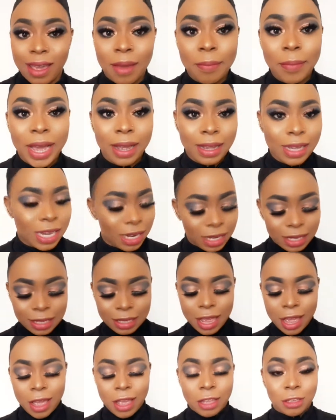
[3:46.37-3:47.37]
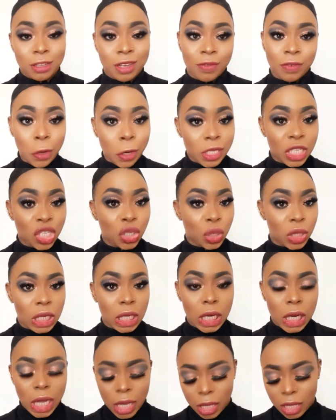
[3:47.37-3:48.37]
I'm back guys so I've cut it to
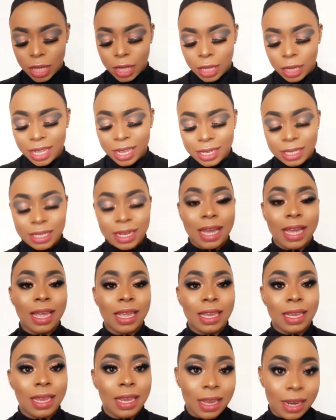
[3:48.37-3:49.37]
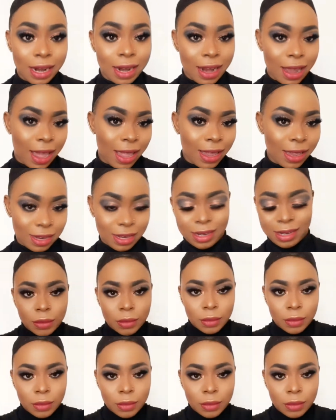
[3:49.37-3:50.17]
the length that I like